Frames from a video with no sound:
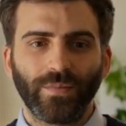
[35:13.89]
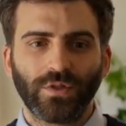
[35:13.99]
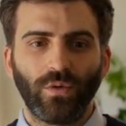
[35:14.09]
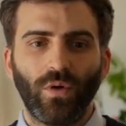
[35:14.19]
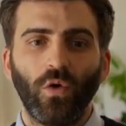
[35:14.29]

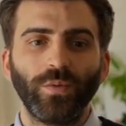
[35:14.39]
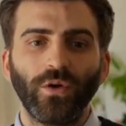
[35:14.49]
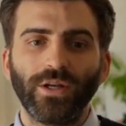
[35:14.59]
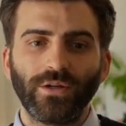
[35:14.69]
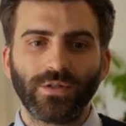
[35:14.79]
So
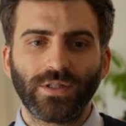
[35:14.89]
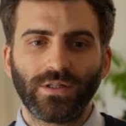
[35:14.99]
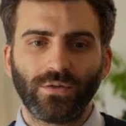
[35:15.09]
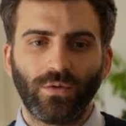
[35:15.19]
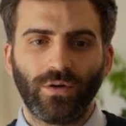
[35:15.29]
opioid use
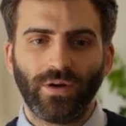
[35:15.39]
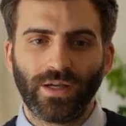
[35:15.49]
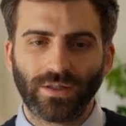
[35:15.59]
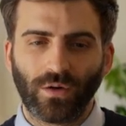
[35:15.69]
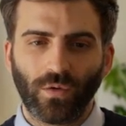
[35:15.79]
disorder
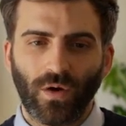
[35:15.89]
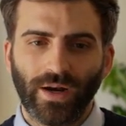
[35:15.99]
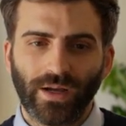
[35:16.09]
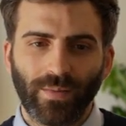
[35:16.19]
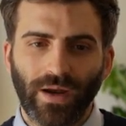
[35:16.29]
is a chronic